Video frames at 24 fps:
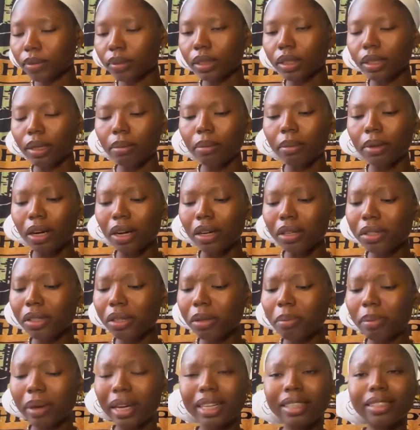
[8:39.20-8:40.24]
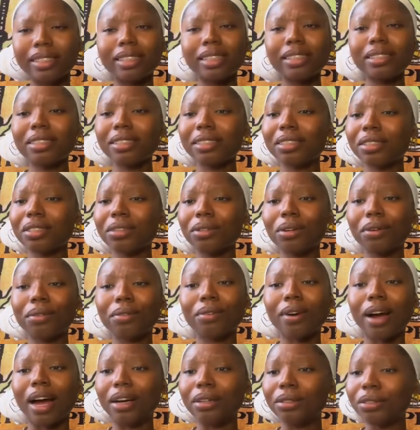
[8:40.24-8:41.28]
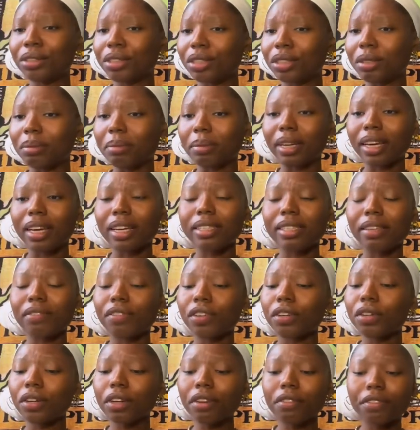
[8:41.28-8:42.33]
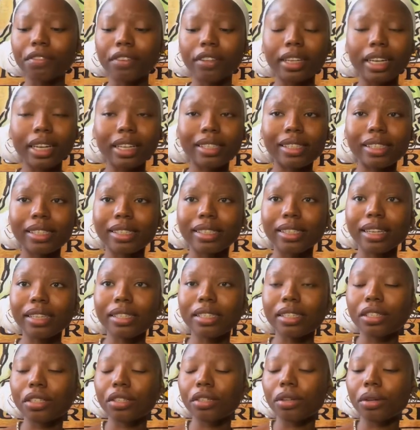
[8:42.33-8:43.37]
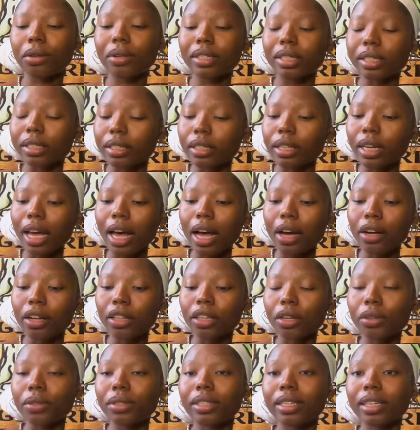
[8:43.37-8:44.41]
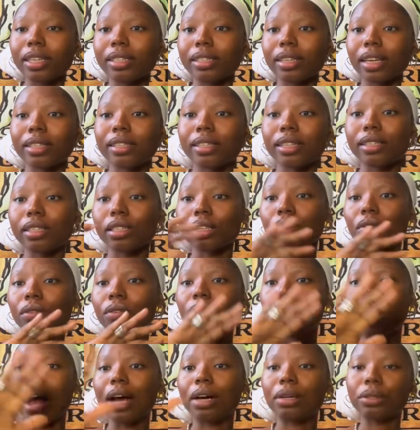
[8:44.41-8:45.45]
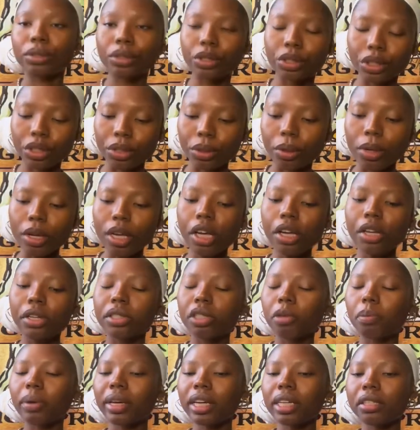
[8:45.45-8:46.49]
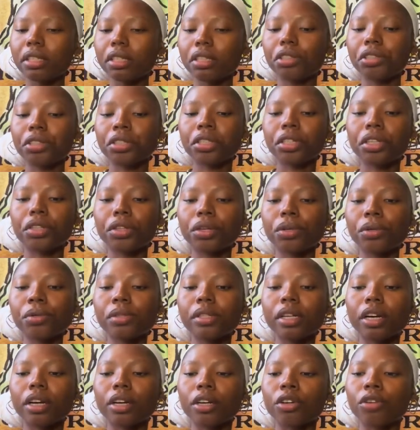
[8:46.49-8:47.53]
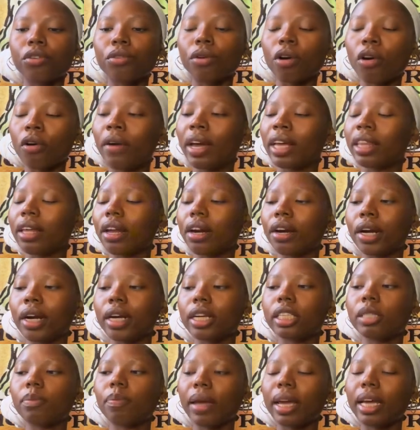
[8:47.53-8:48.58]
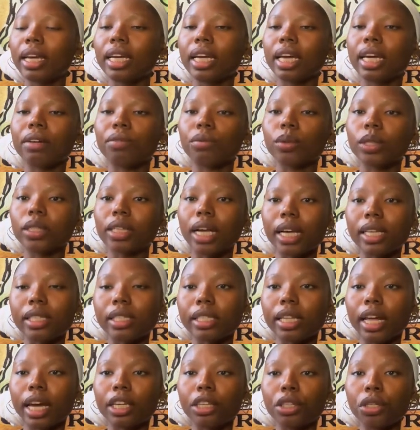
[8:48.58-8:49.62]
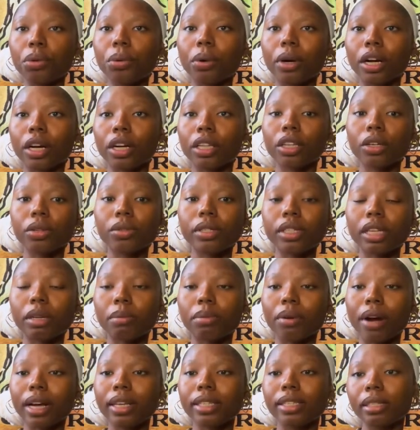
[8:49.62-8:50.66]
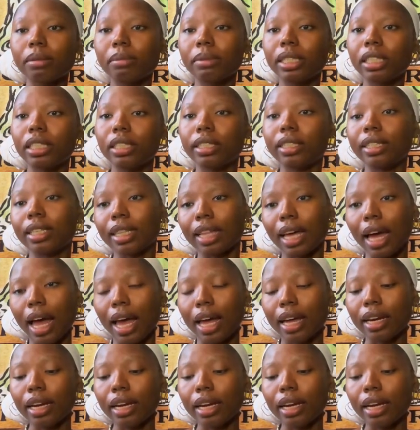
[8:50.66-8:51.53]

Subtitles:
But also pay attention to around you, because if you don't feel like success is yours, look how close success is around you. So pay attention to those that are growing, that are expanding, and realize that you are close in proximity to that.